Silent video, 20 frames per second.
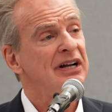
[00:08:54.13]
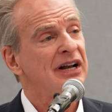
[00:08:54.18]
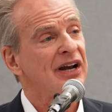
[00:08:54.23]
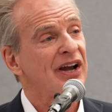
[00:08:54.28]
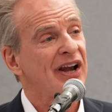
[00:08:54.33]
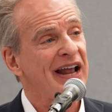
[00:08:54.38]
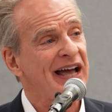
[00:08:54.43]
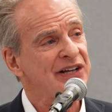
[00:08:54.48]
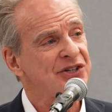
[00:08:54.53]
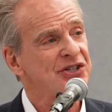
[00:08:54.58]

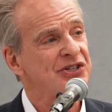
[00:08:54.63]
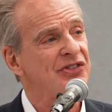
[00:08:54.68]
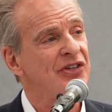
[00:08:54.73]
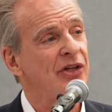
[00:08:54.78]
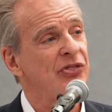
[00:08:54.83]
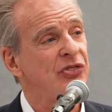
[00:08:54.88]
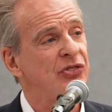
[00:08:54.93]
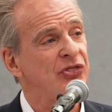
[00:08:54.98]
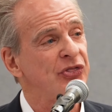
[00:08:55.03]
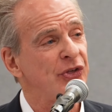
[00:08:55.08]
less
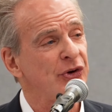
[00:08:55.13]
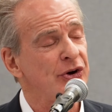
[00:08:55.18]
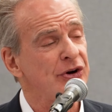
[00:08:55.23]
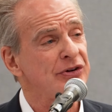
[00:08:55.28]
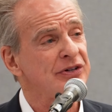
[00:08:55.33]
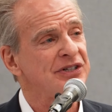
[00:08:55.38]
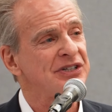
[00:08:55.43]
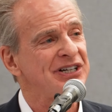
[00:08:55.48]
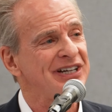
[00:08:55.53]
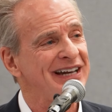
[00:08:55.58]
than
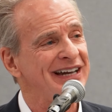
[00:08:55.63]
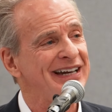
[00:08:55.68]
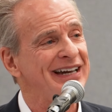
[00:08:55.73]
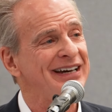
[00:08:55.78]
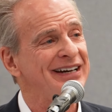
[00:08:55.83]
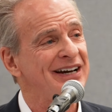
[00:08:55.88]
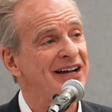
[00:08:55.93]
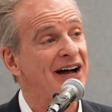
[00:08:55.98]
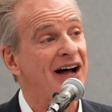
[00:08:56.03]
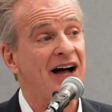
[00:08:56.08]

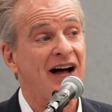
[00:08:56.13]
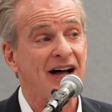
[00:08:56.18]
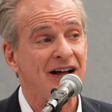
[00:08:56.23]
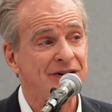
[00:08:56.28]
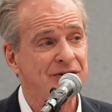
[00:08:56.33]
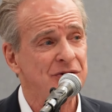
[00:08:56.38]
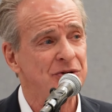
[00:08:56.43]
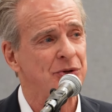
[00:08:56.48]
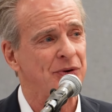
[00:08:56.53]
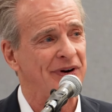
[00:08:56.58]

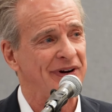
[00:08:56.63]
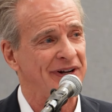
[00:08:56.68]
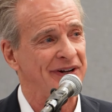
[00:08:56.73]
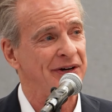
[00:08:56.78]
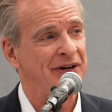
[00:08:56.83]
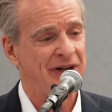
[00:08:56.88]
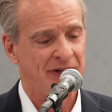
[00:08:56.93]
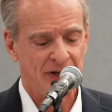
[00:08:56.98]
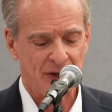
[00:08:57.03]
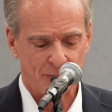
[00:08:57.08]

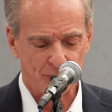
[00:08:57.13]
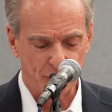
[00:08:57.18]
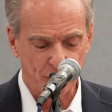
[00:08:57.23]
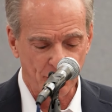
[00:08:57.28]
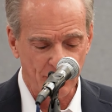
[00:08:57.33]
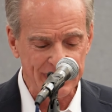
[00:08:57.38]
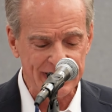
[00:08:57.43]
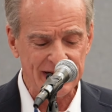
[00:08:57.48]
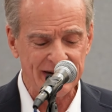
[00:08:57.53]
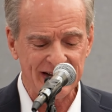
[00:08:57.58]
1,300
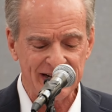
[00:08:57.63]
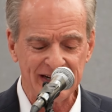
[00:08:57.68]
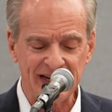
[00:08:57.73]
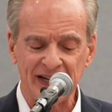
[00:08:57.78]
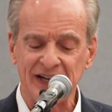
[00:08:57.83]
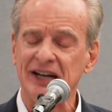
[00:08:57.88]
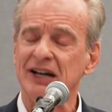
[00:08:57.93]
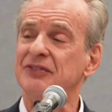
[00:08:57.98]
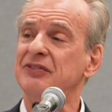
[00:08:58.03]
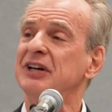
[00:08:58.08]
breeding
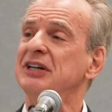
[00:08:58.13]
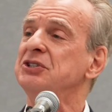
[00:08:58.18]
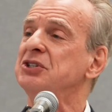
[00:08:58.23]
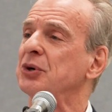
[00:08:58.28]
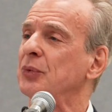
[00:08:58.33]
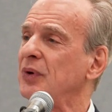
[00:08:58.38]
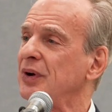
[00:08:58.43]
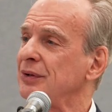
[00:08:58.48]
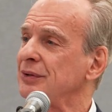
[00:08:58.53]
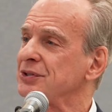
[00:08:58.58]

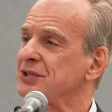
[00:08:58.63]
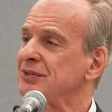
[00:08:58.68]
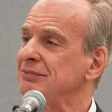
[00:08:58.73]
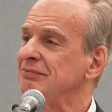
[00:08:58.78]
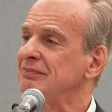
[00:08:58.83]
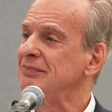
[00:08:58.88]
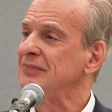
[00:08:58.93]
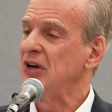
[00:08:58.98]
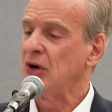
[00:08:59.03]
individuals